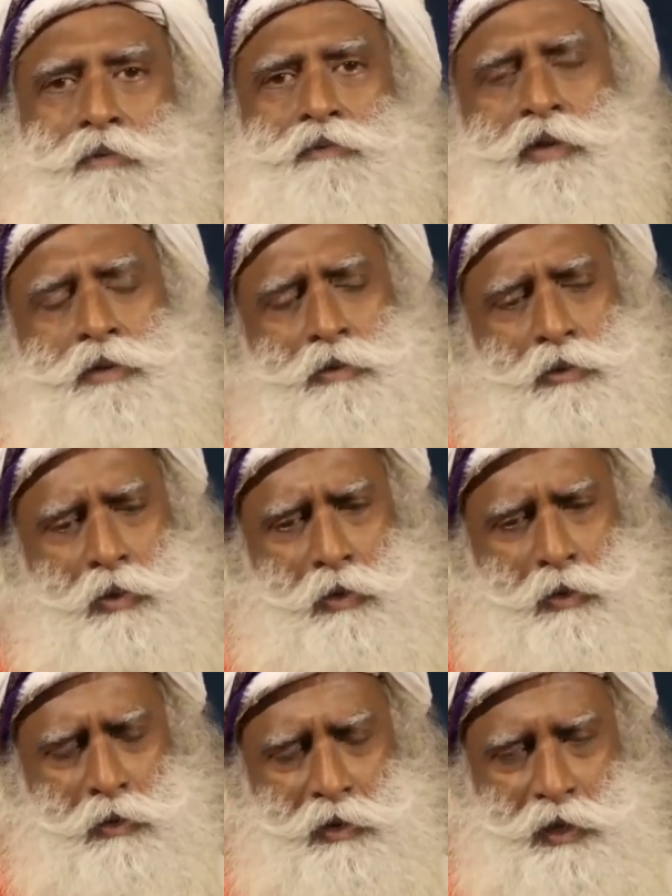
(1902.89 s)
with
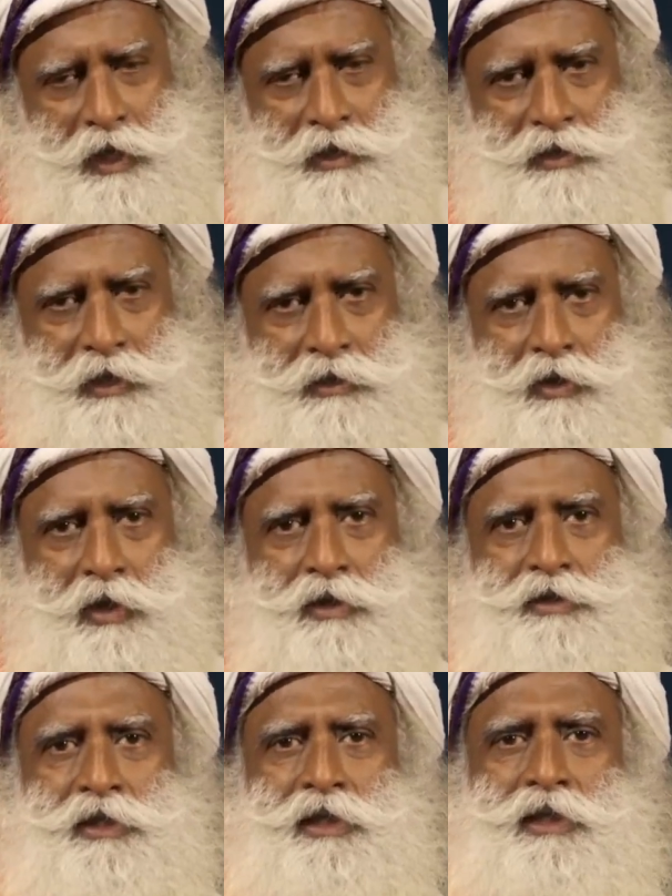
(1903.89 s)
no great
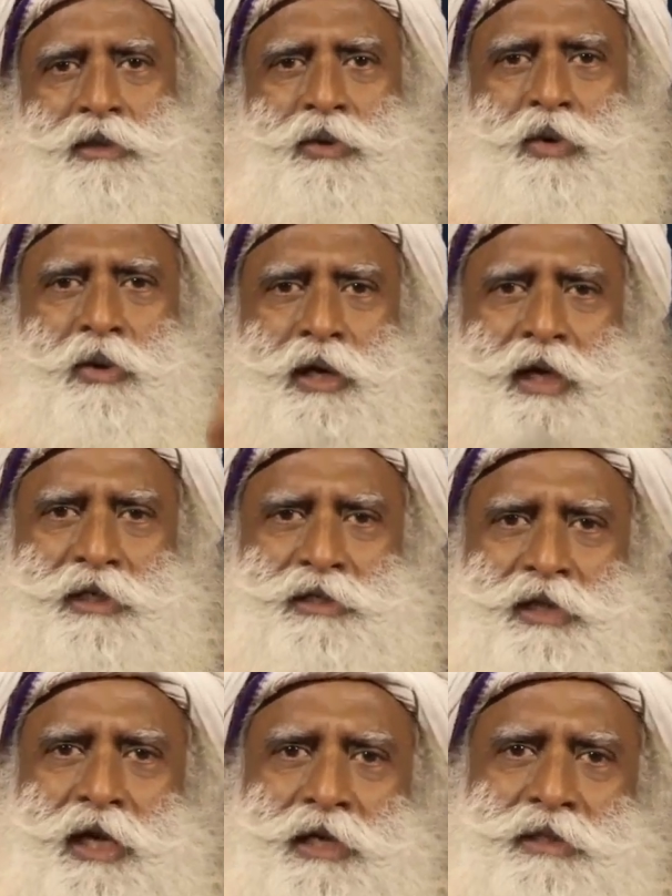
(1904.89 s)
technology, no great
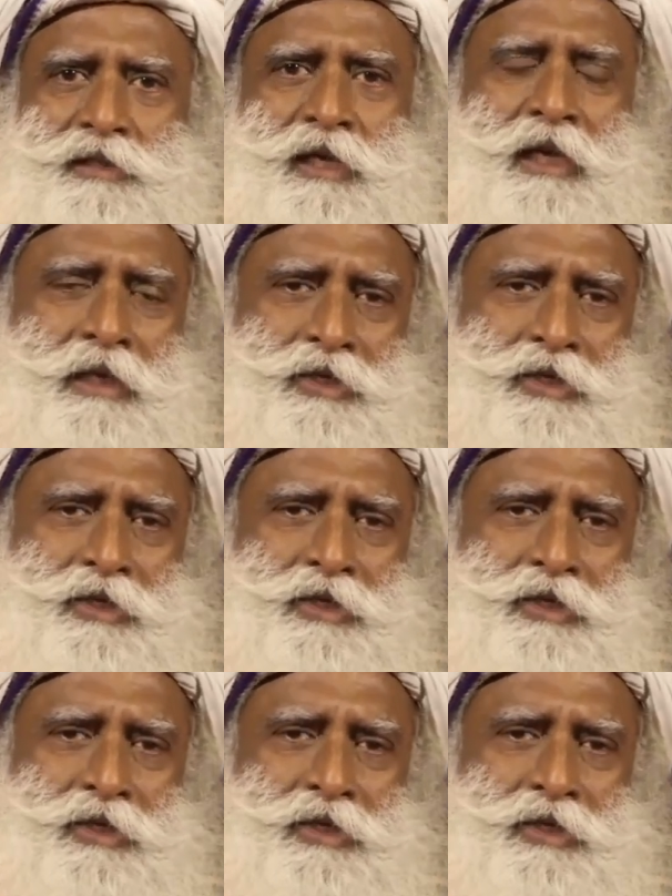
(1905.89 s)
science,